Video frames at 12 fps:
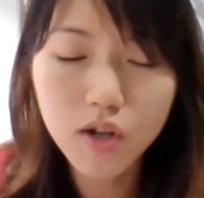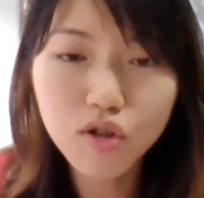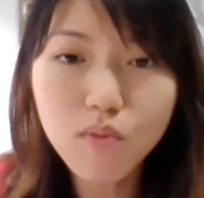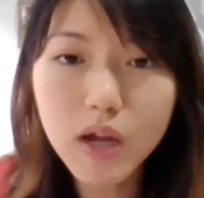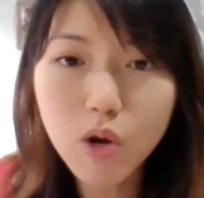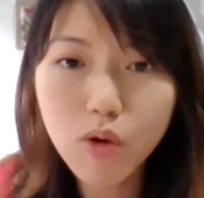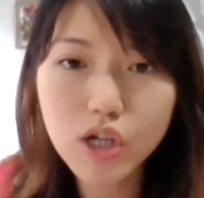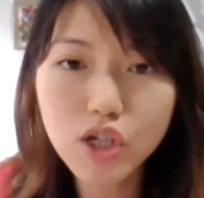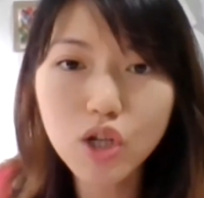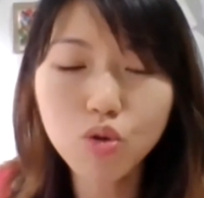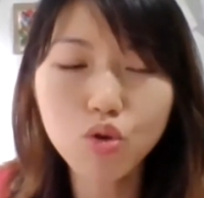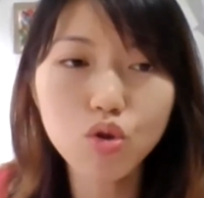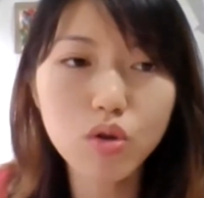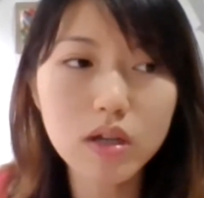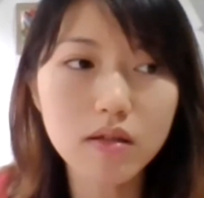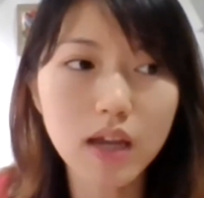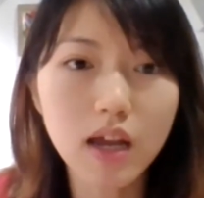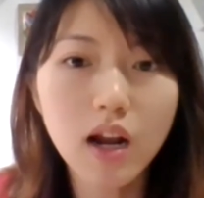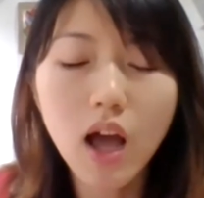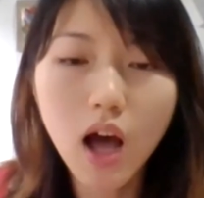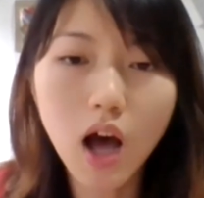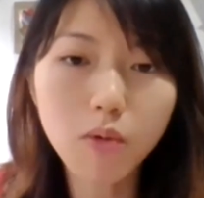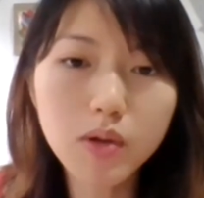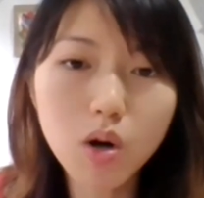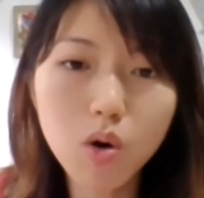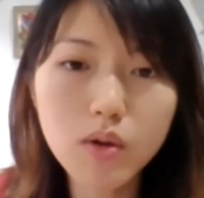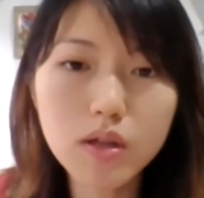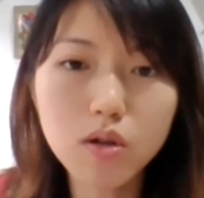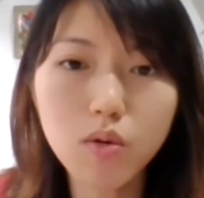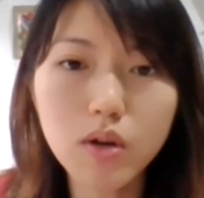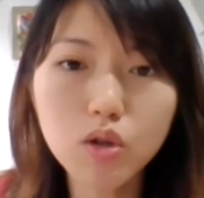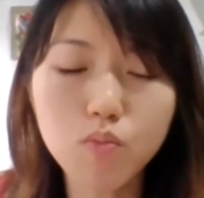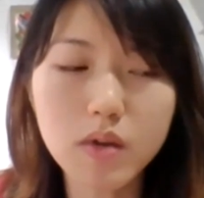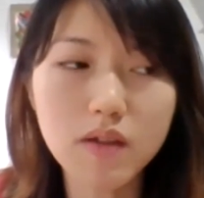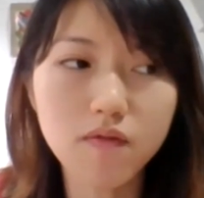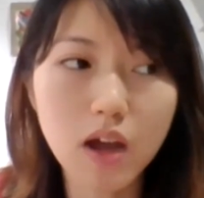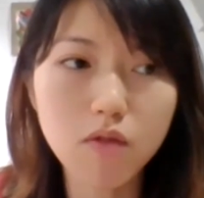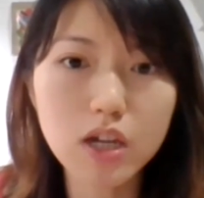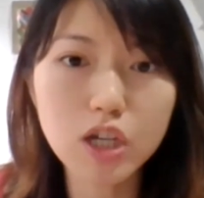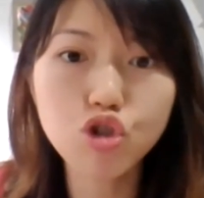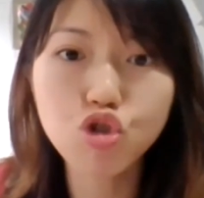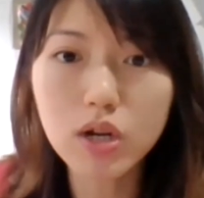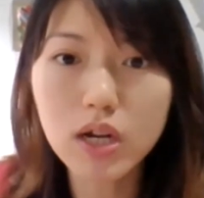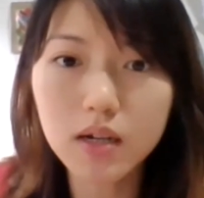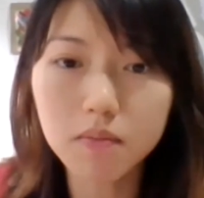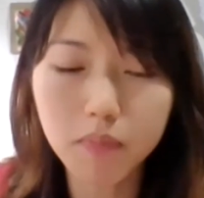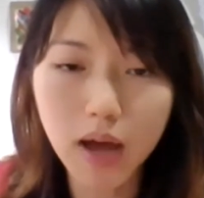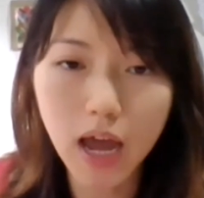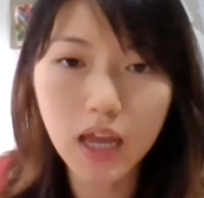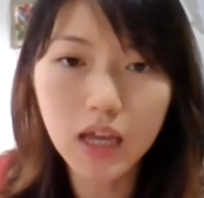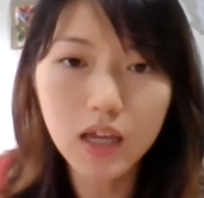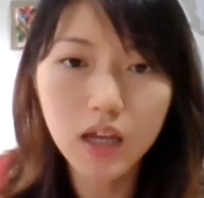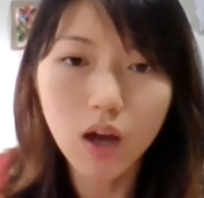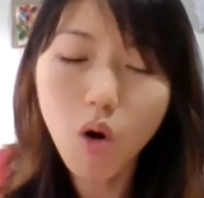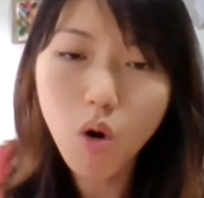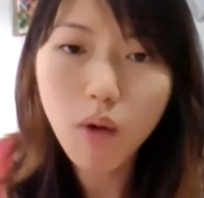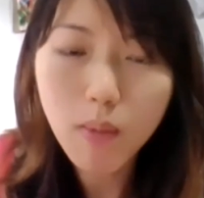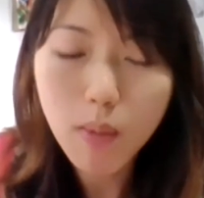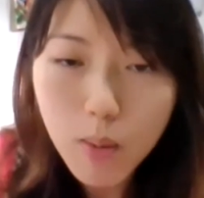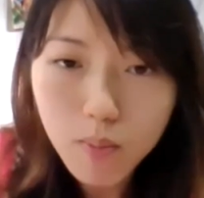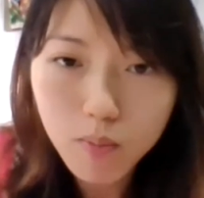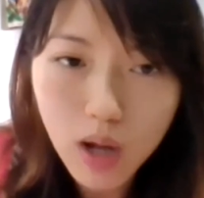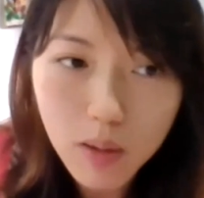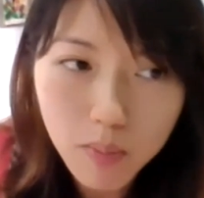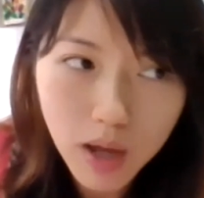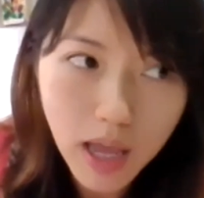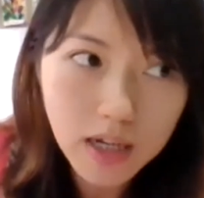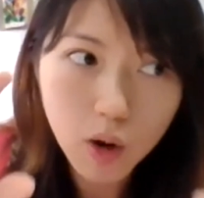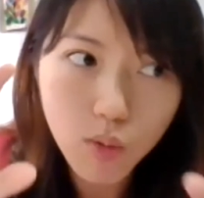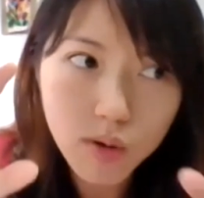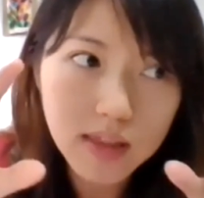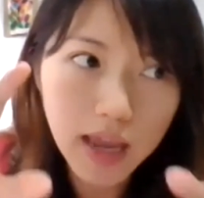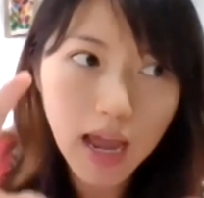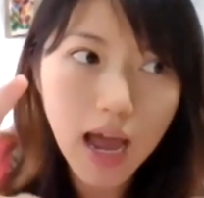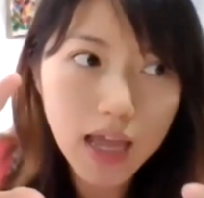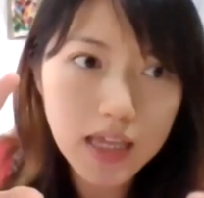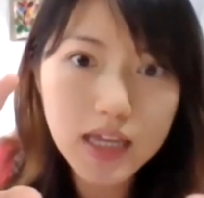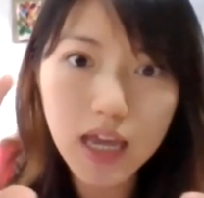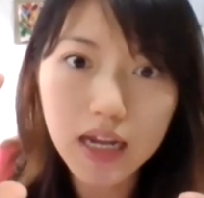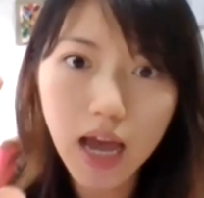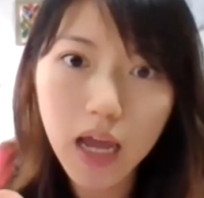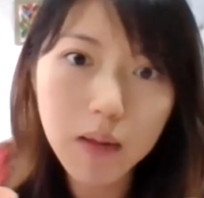So my question to you is that, are we always going to be very triggered by, oh, my, and always like eyeing and